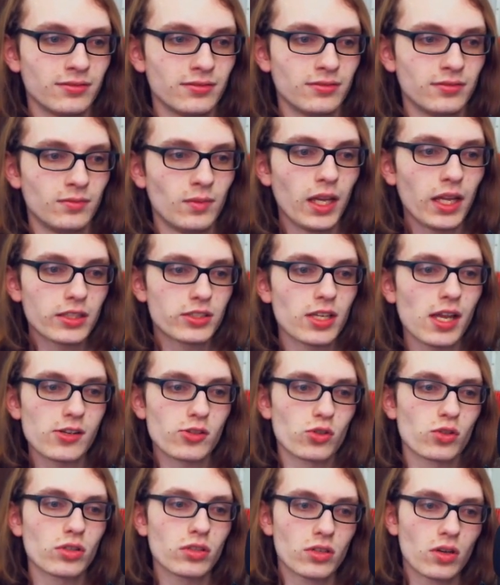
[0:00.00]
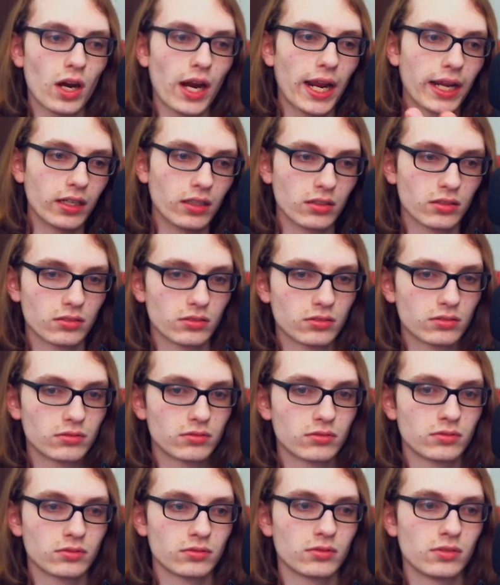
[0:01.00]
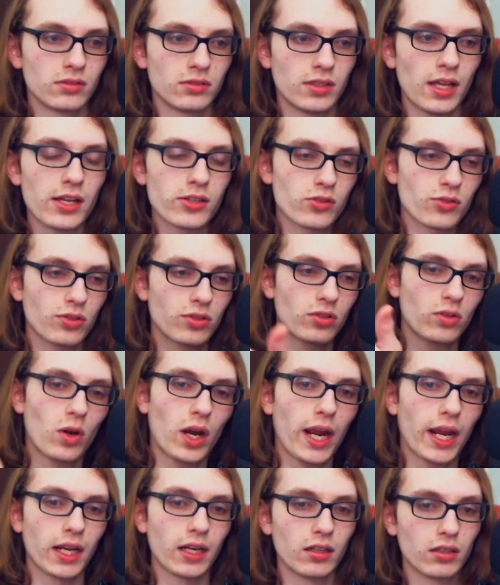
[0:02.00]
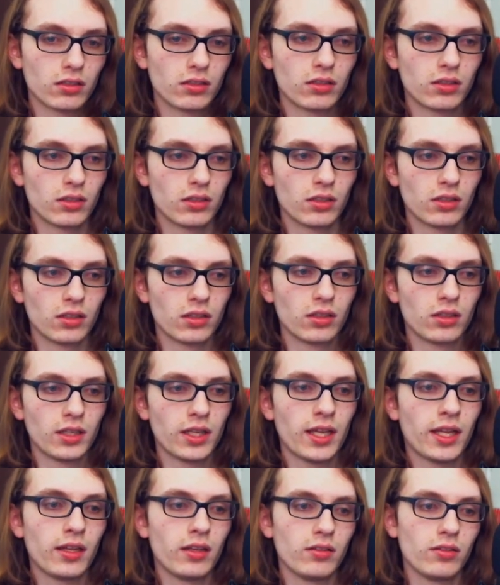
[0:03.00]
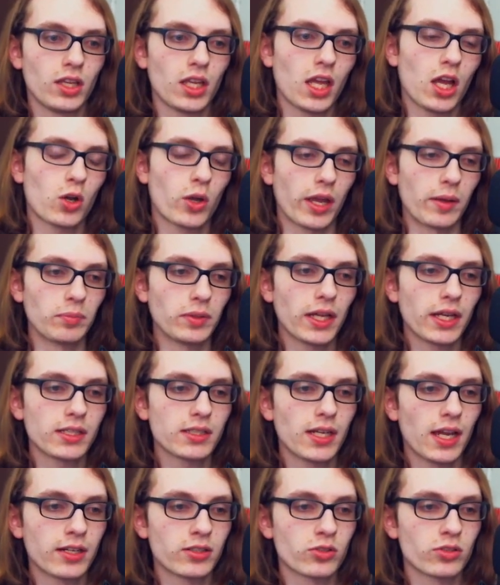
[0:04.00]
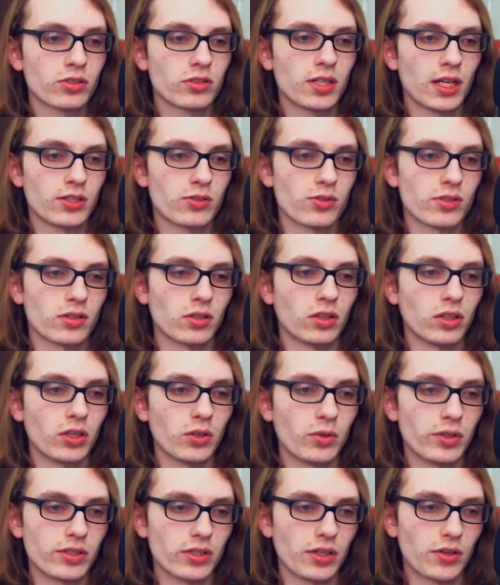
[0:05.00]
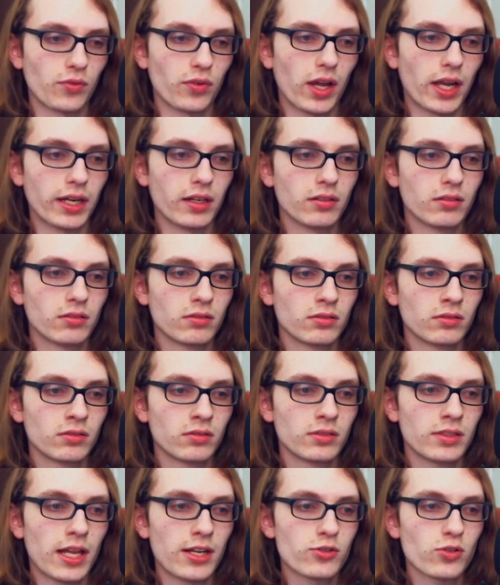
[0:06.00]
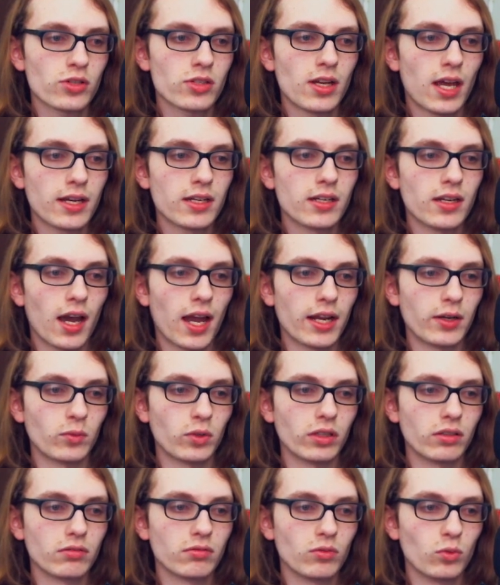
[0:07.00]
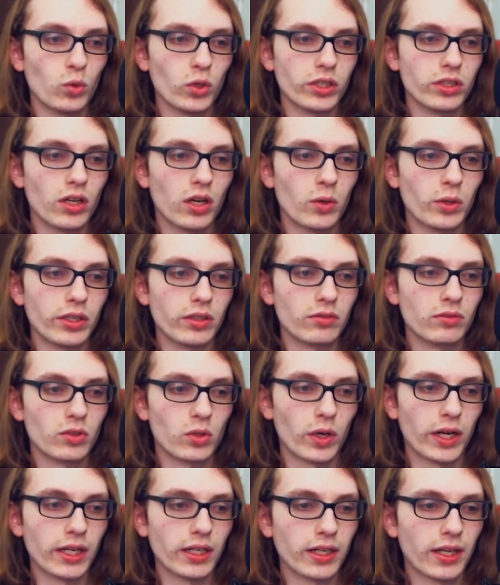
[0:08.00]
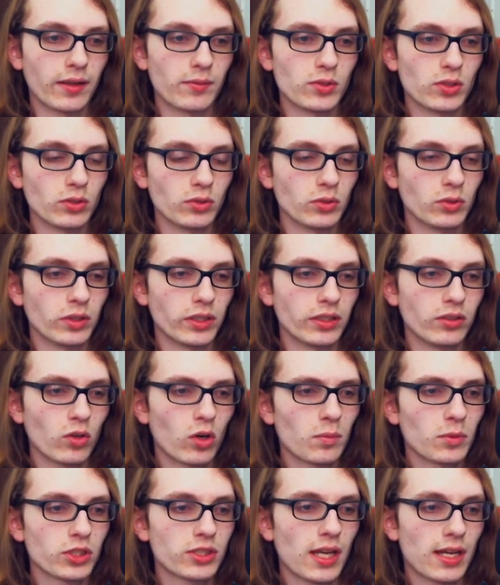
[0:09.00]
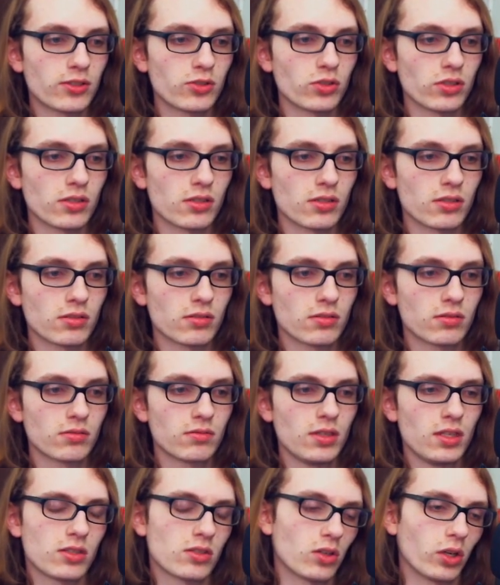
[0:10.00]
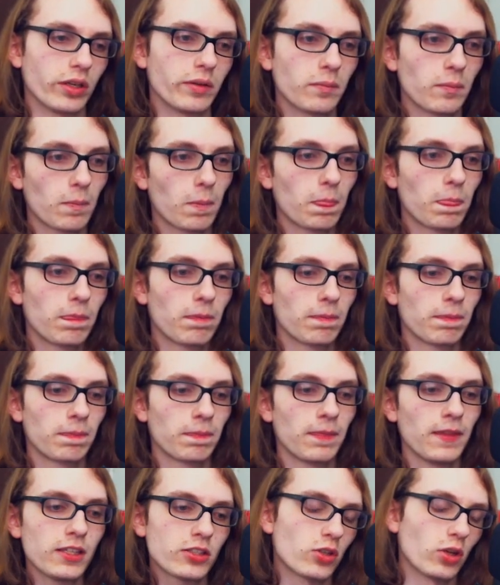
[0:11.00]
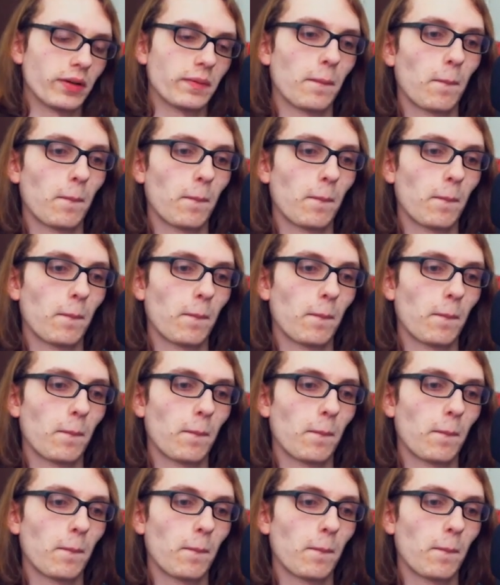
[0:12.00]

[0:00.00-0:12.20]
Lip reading: Man, Tetris is great. Tetris is great. Okay, playing Tetris alone is like fine. Tetris 99 would go in great, absolutely. Normal Tetris is good. It's good.